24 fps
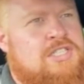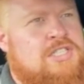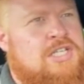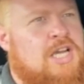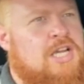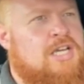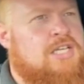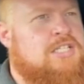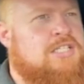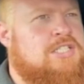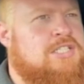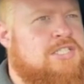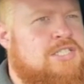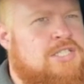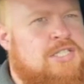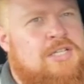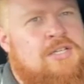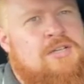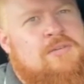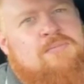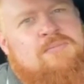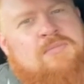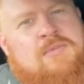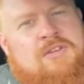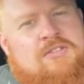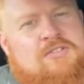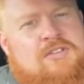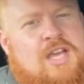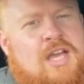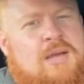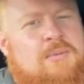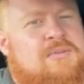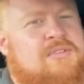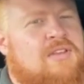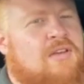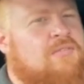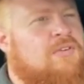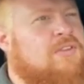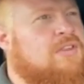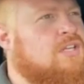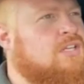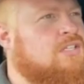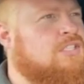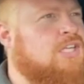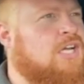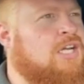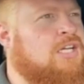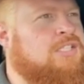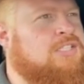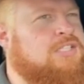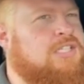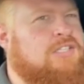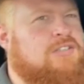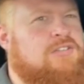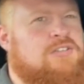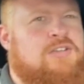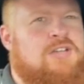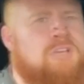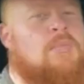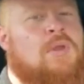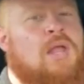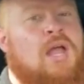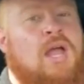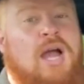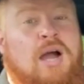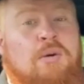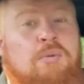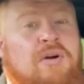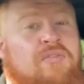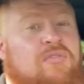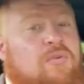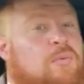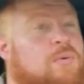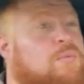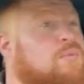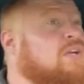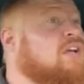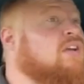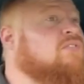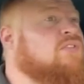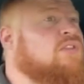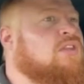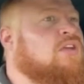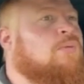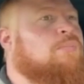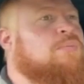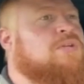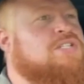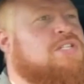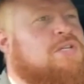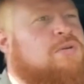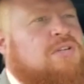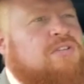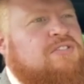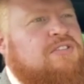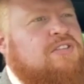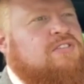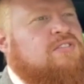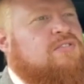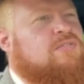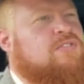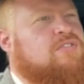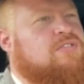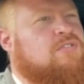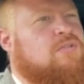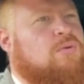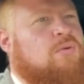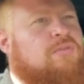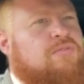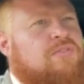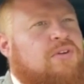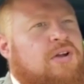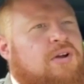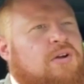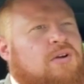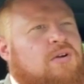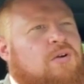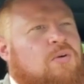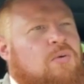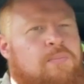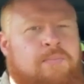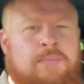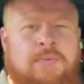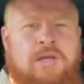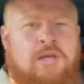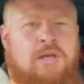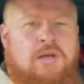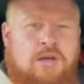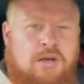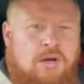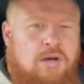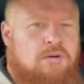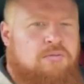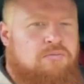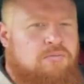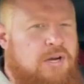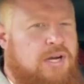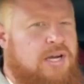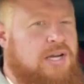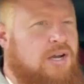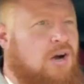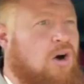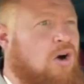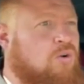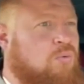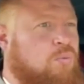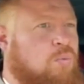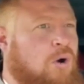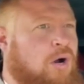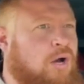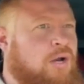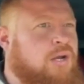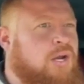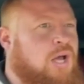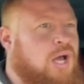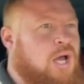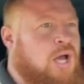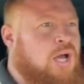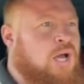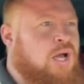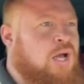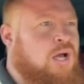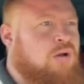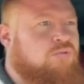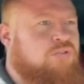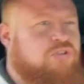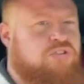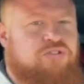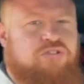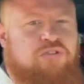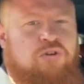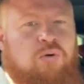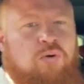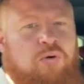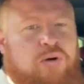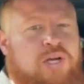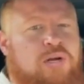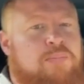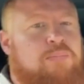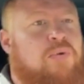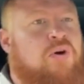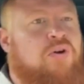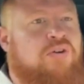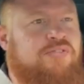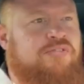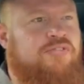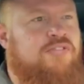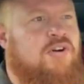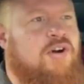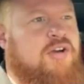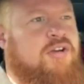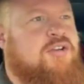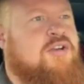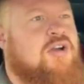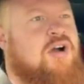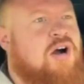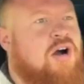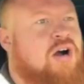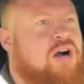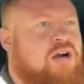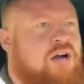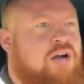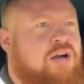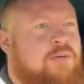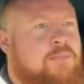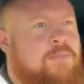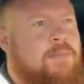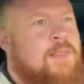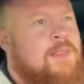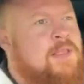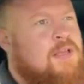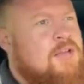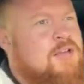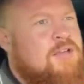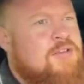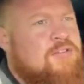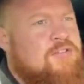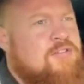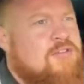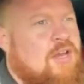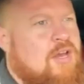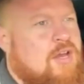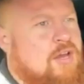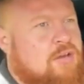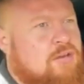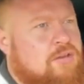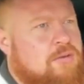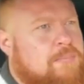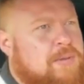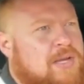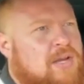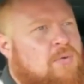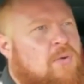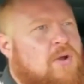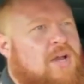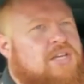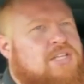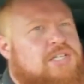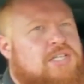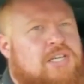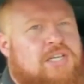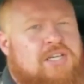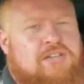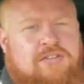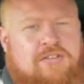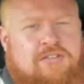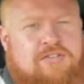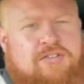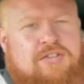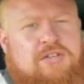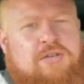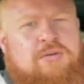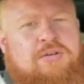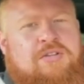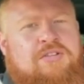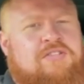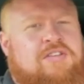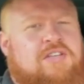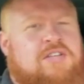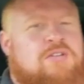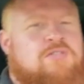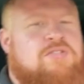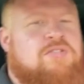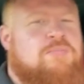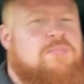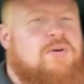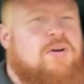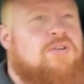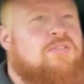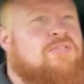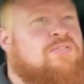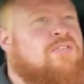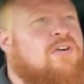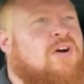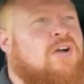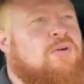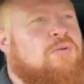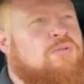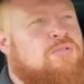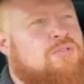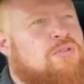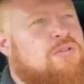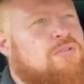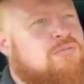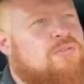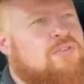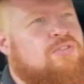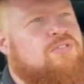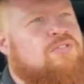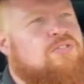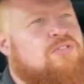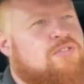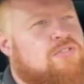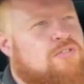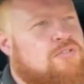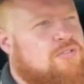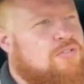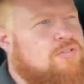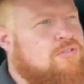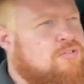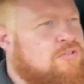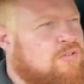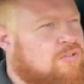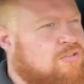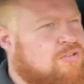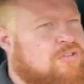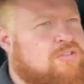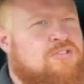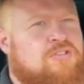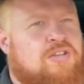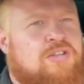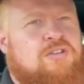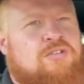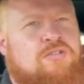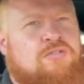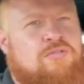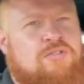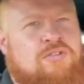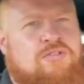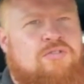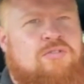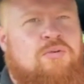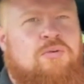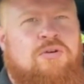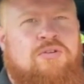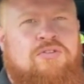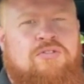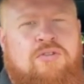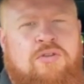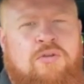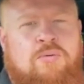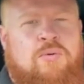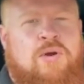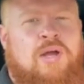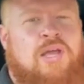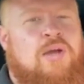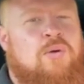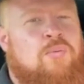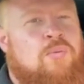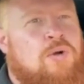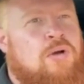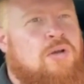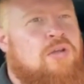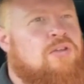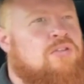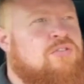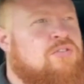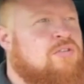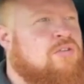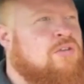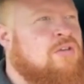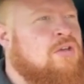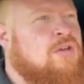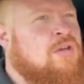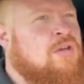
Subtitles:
changed, same as everything changes. However, we've been given the opportunity to restore a vehicle, really odd one, restoring a modified car. So the big question is do you continue to modify, or do you just continue to restore it to the way it was?